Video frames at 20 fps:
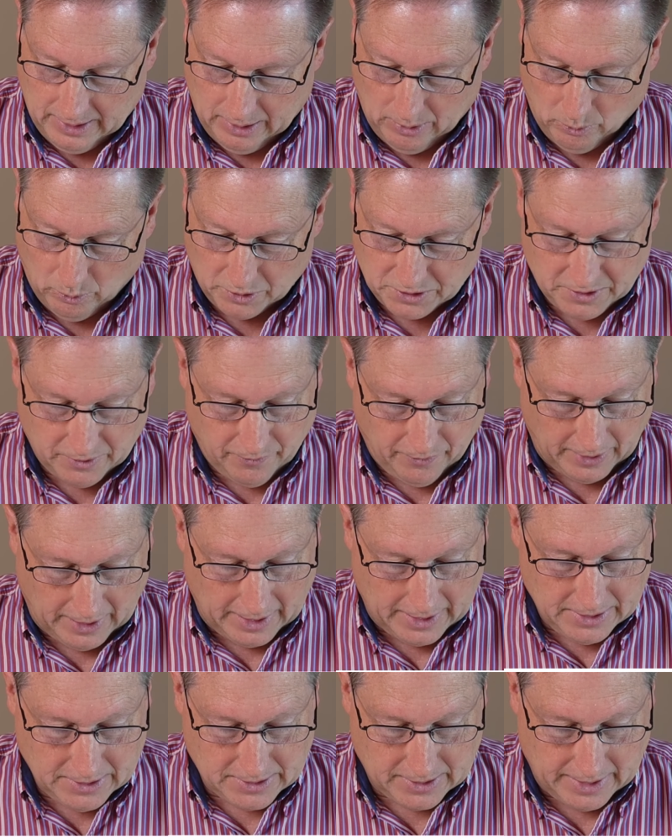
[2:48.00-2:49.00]
Was
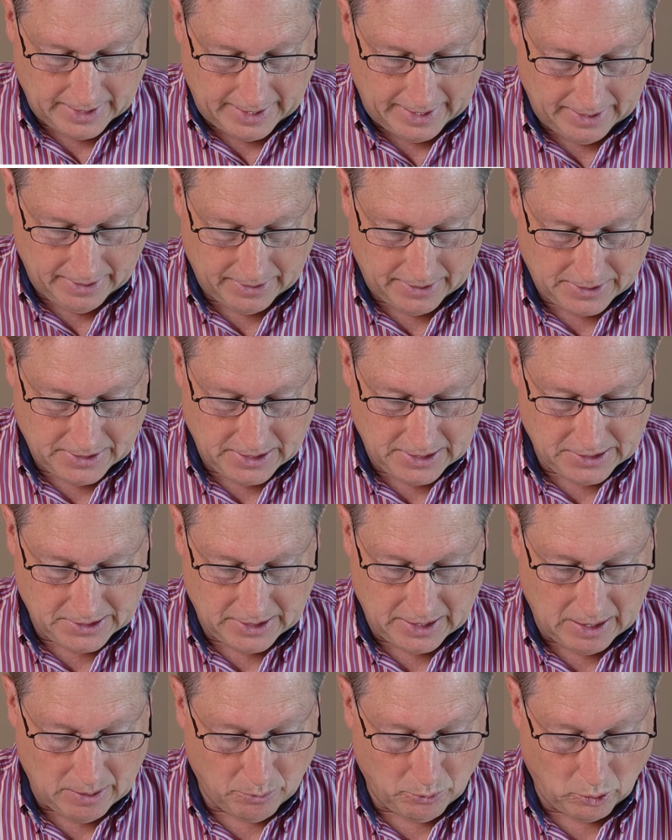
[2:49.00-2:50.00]
advised that the
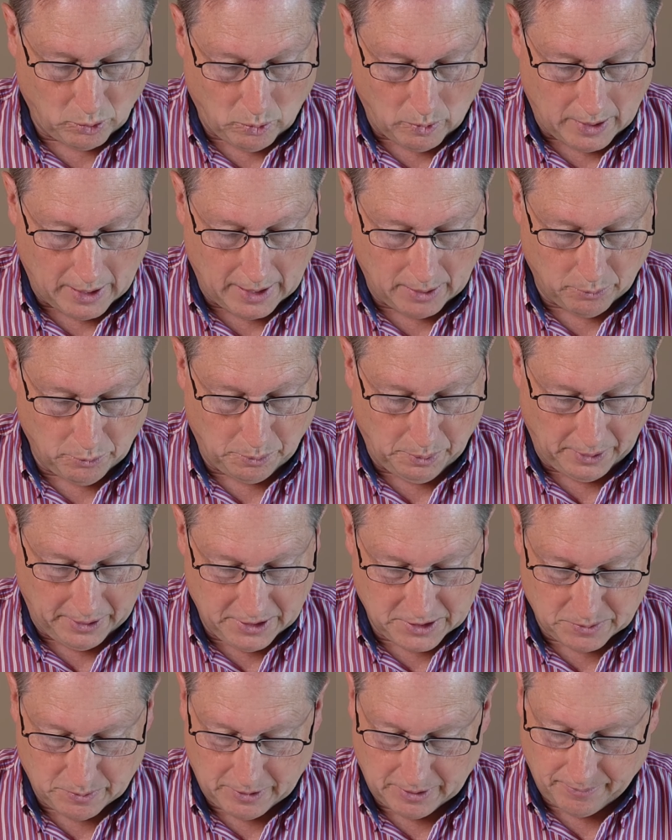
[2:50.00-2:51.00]
TCM required
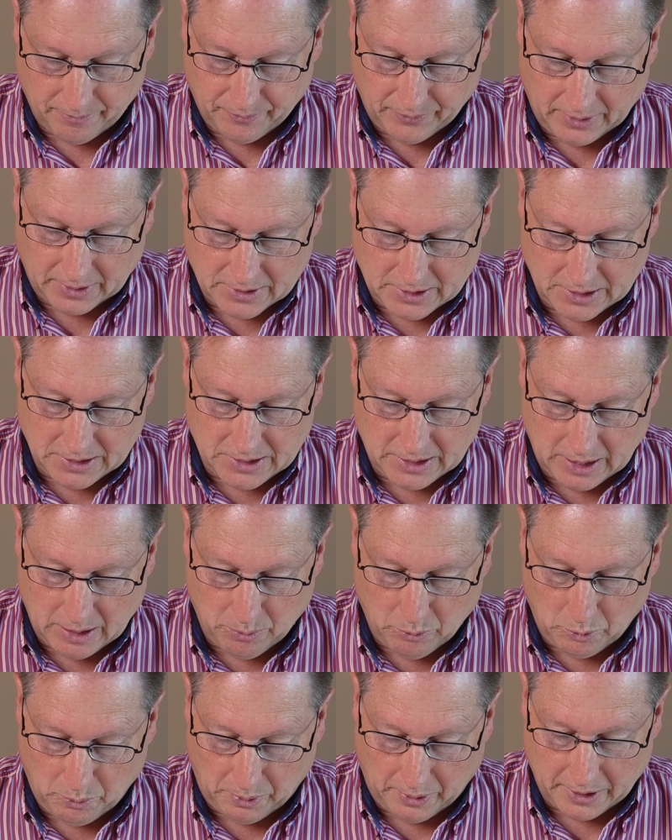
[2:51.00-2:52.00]
replacement. TCM
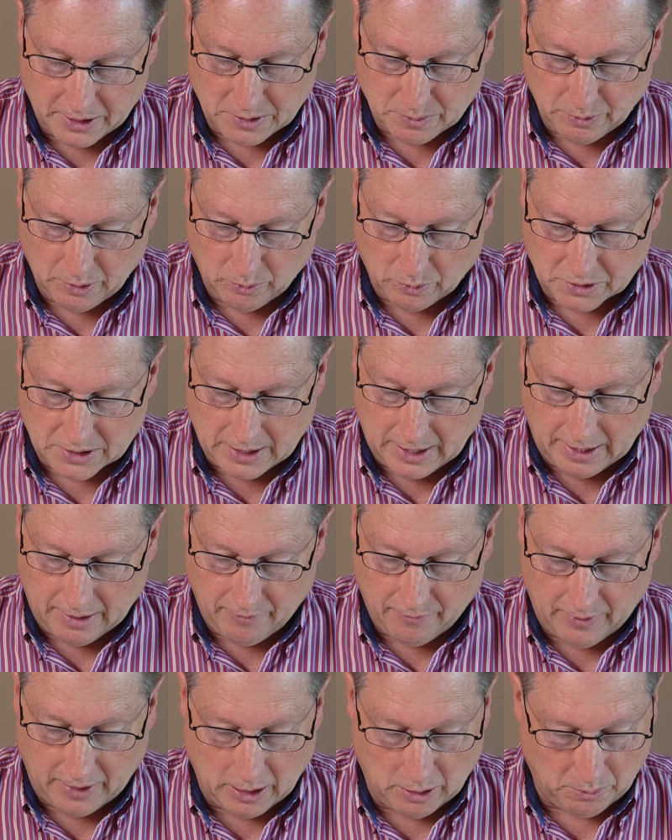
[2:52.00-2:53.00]
replacement was not
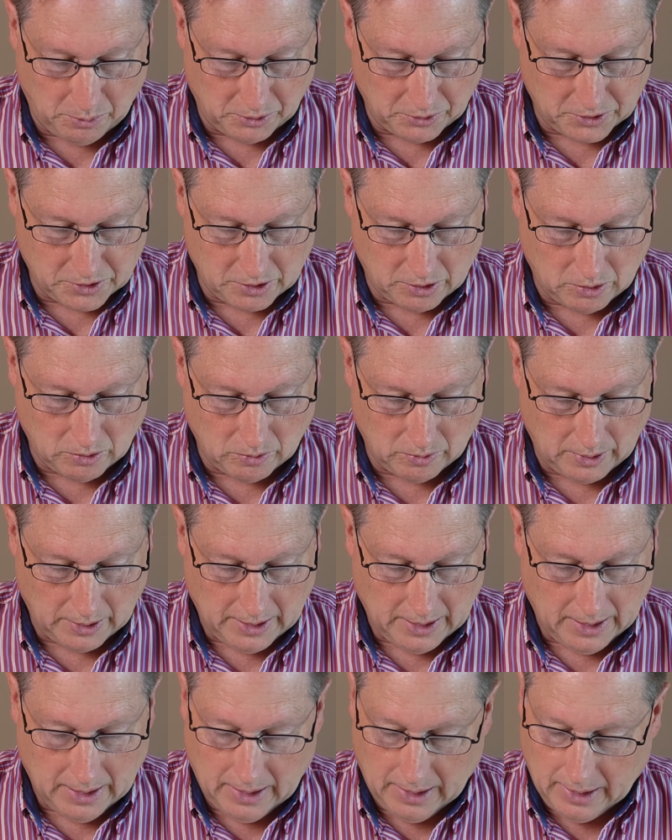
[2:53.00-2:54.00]
available, so
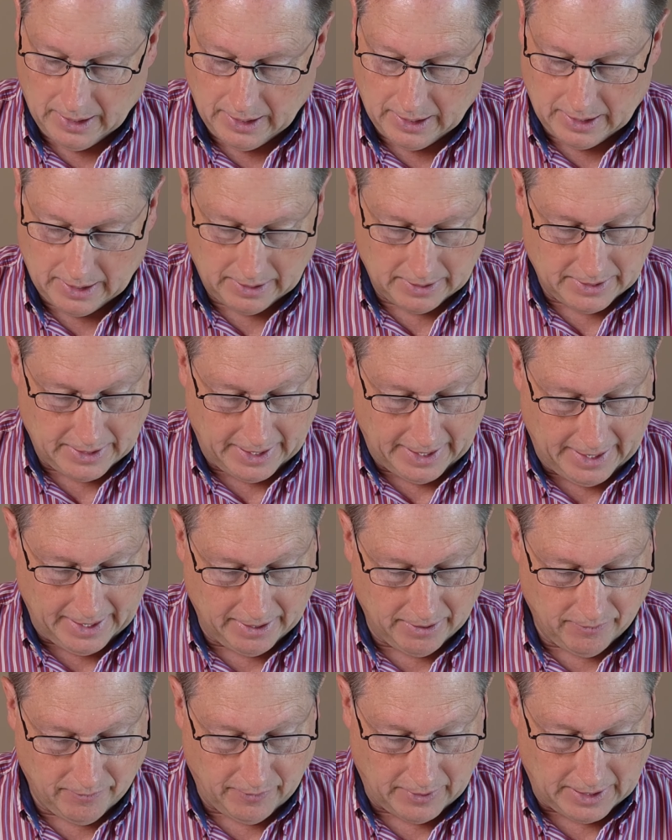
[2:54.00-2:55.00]
DAG
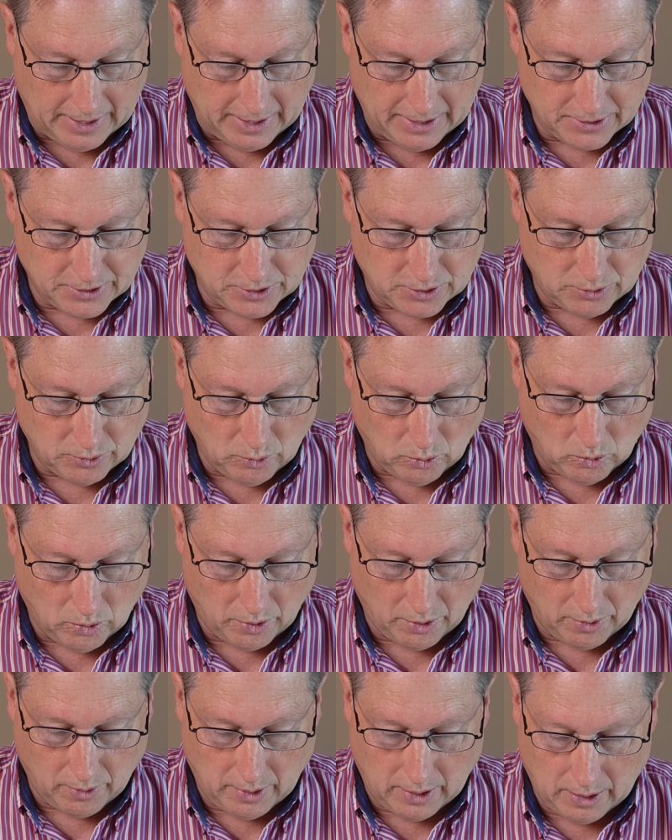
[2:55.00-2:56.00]
advised to
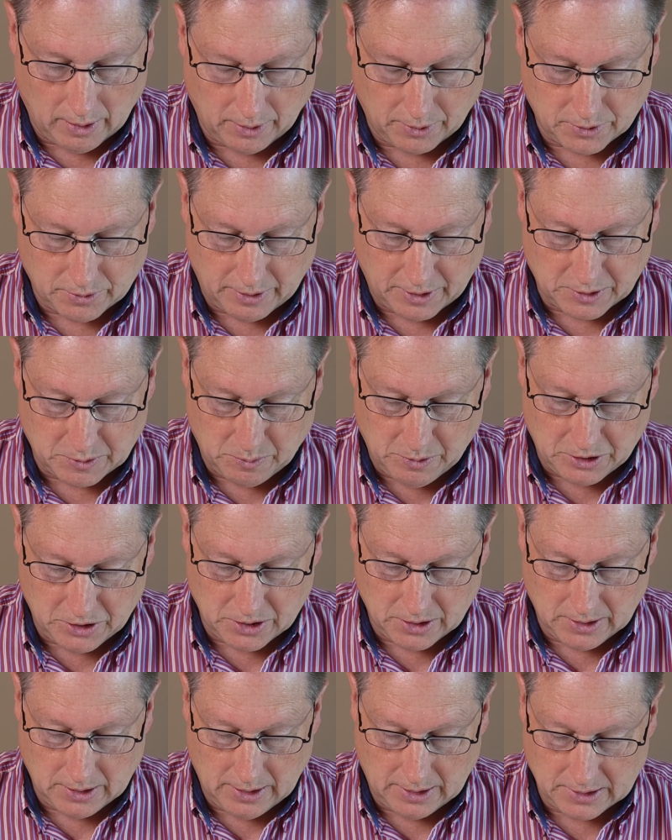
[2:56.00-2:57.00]
order a
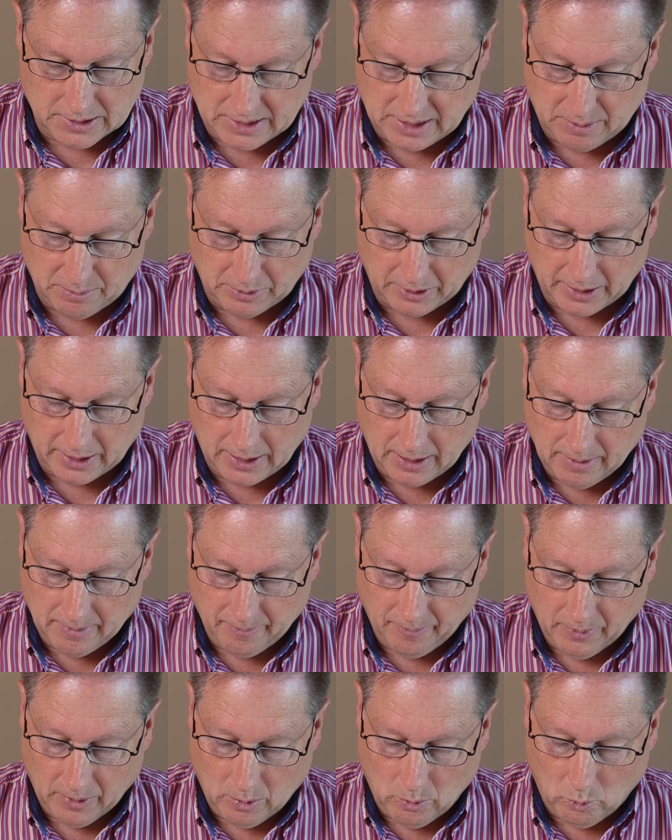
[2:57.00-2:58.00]
transmission assembly.
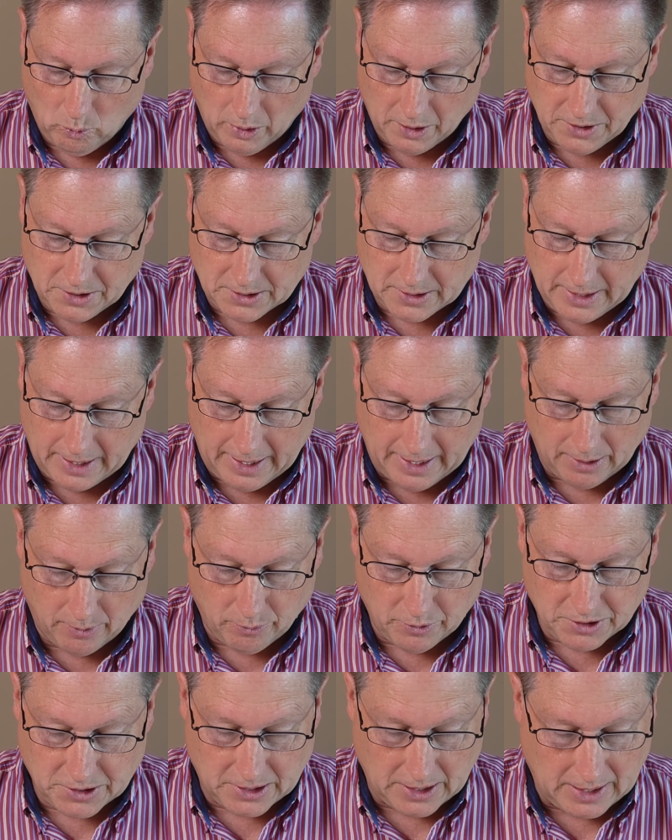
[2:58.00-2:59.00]
Once DAG
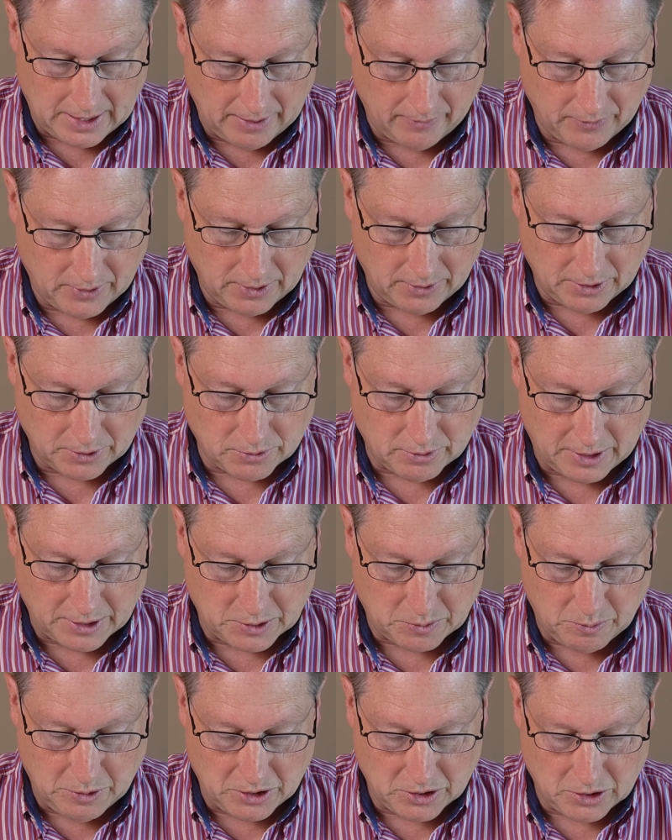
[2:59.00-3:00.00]
received the
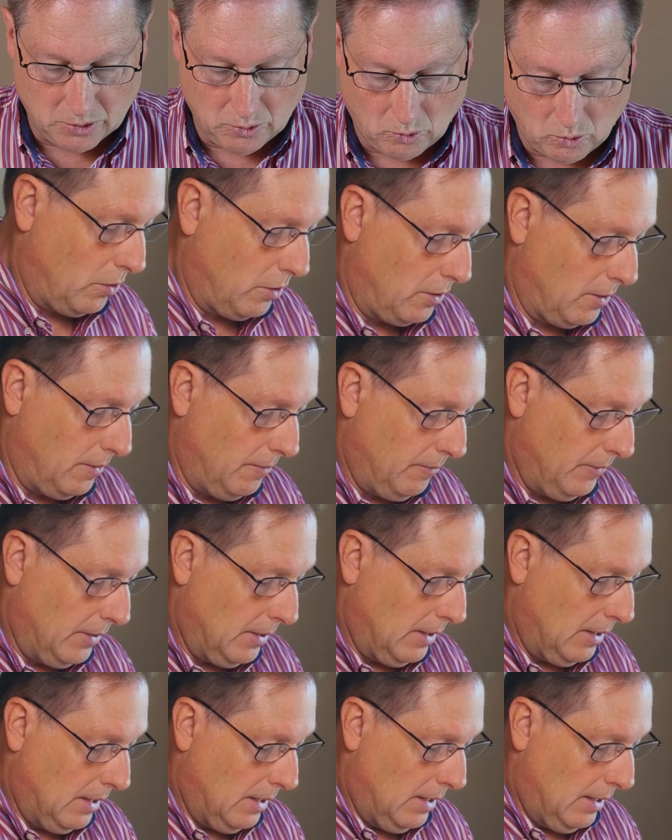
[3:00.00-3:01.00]
transmission order,
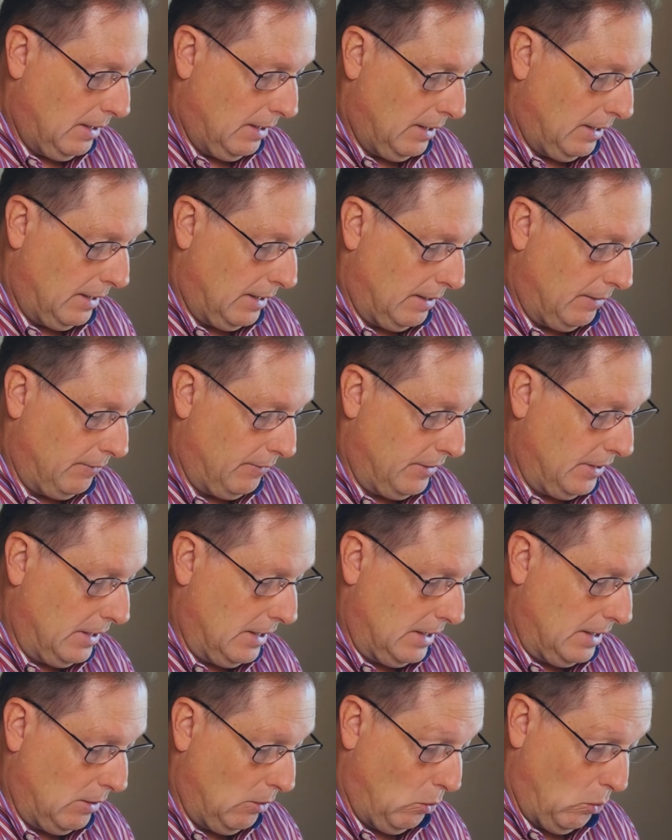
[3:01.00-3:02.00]

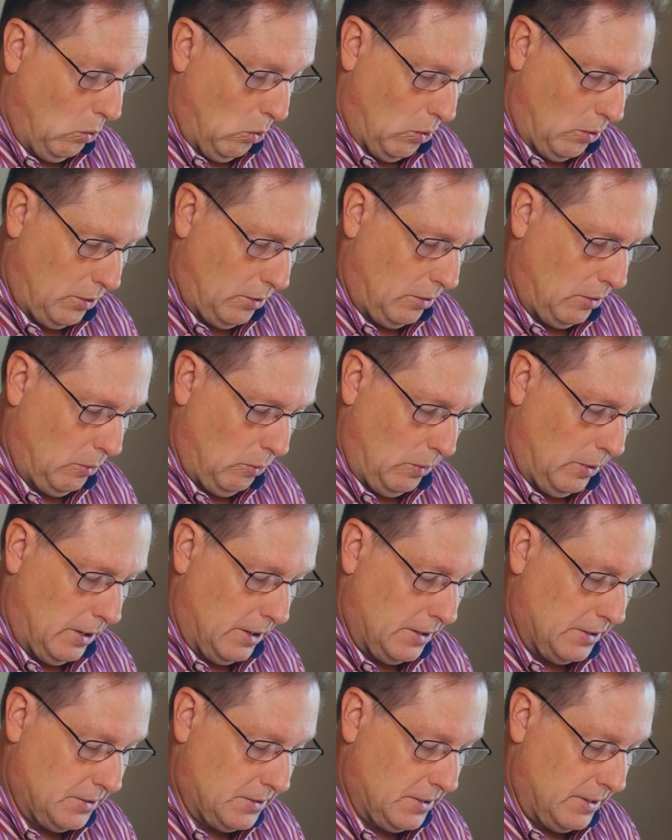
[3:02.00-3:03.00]
the order
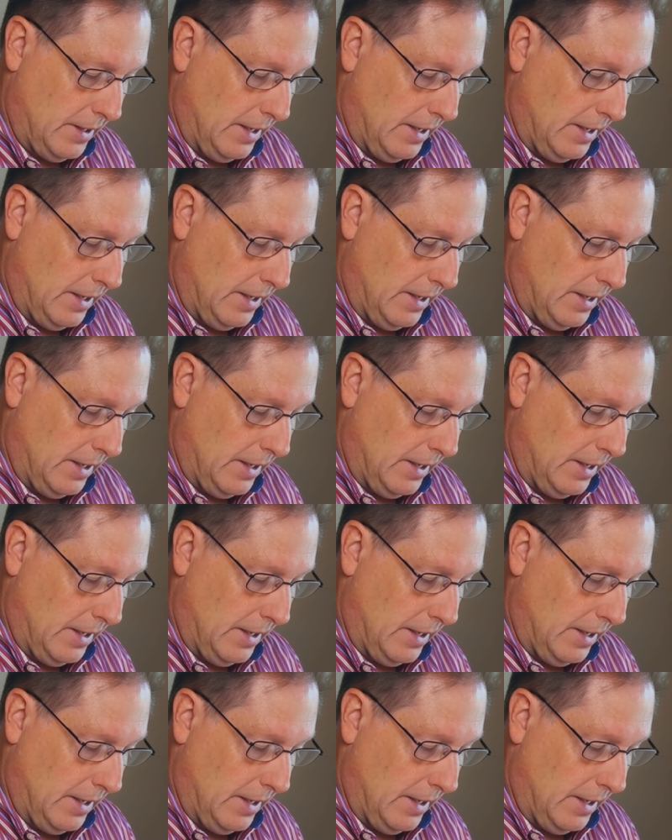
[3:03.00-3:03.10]
was